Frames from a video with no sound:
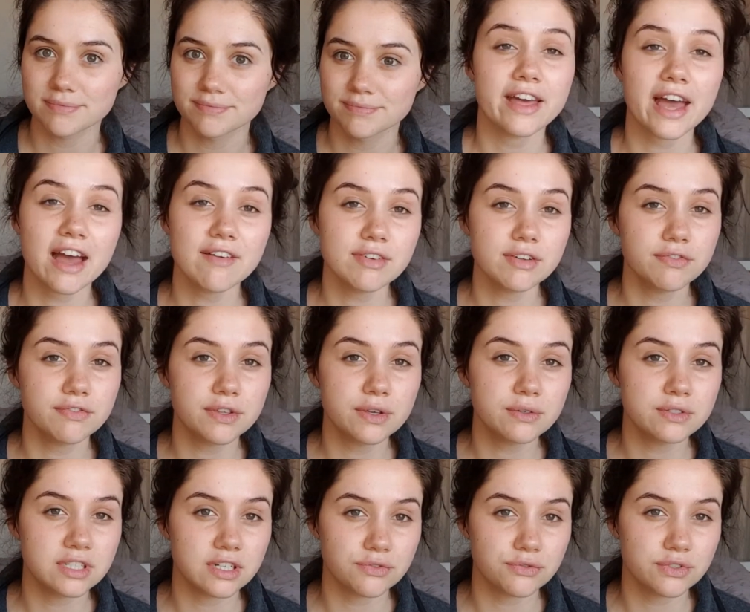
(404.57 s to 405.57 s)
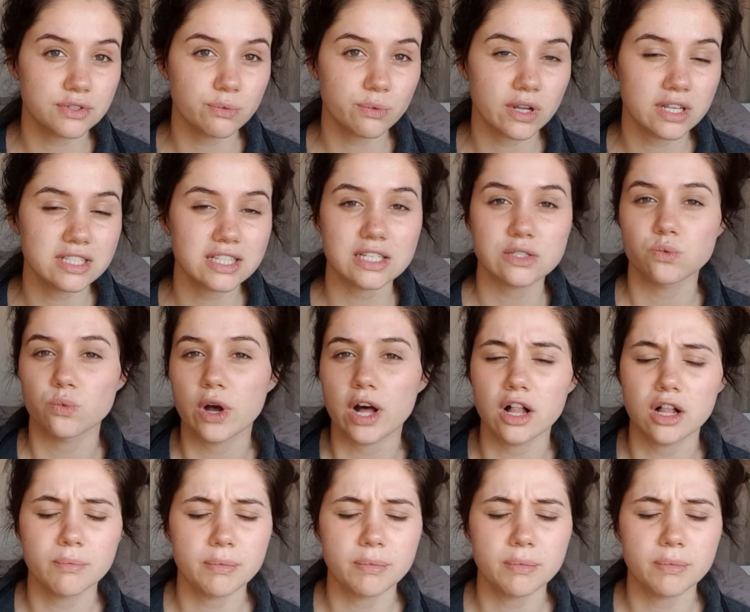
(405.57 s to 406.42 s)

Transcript: They have a few different ones as well,